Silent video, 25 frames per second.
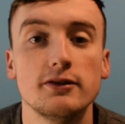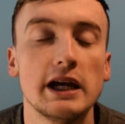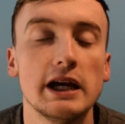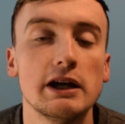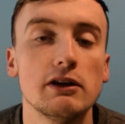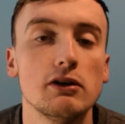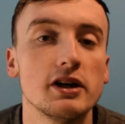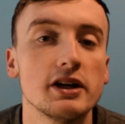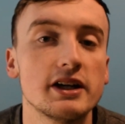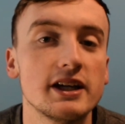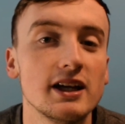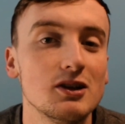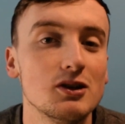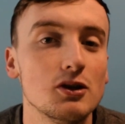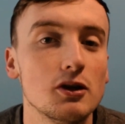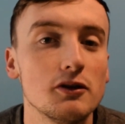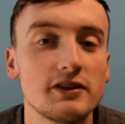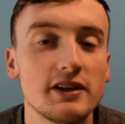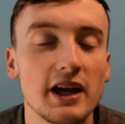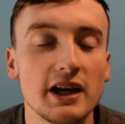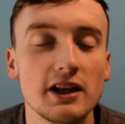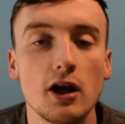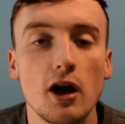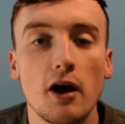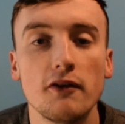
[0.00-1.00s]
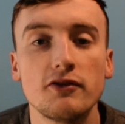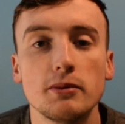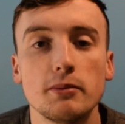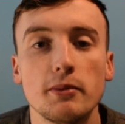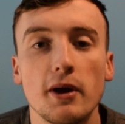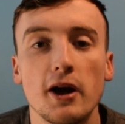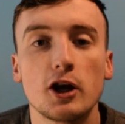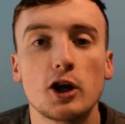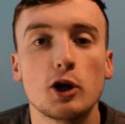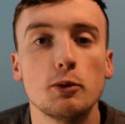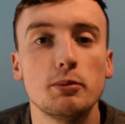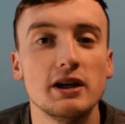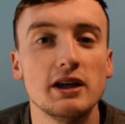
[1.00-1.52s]
Kieran Kilduff getting off the
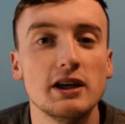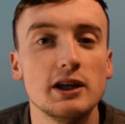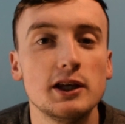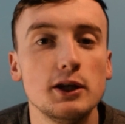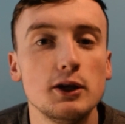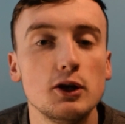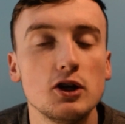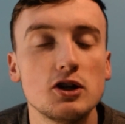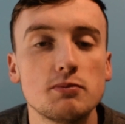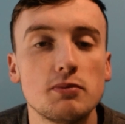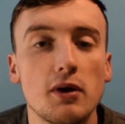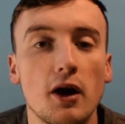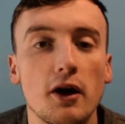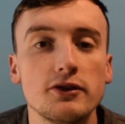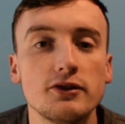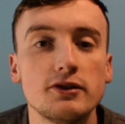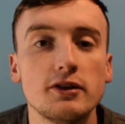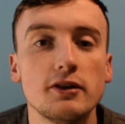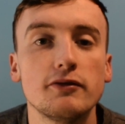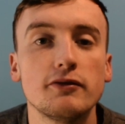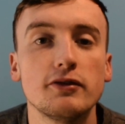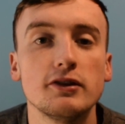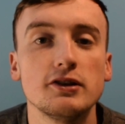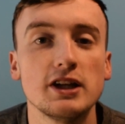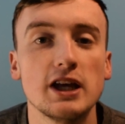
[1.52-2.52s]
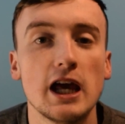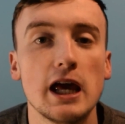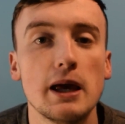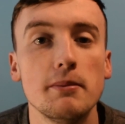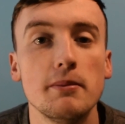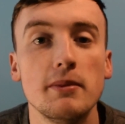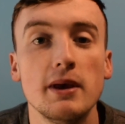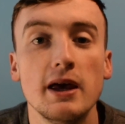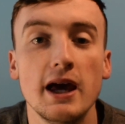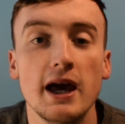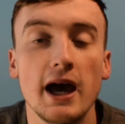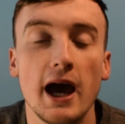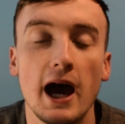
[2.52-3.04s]
mark will be a huge positive for them,
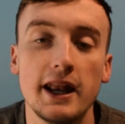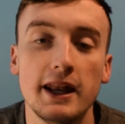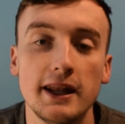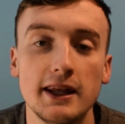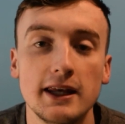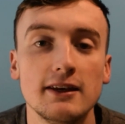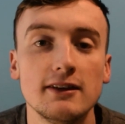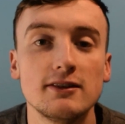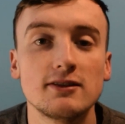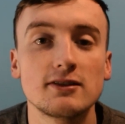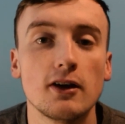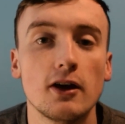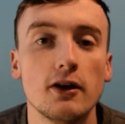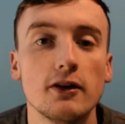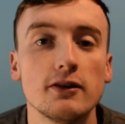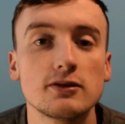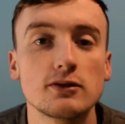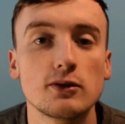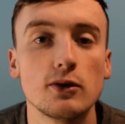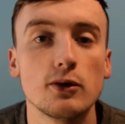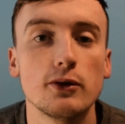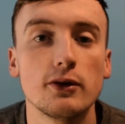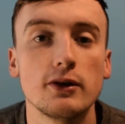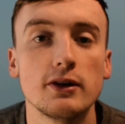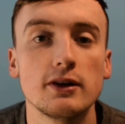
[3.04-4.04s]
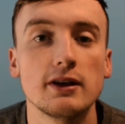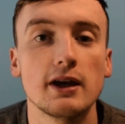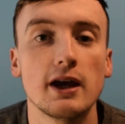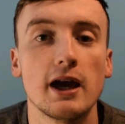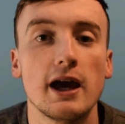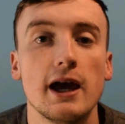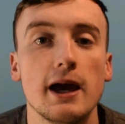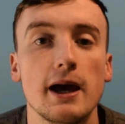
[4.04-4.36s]
and his goal scoring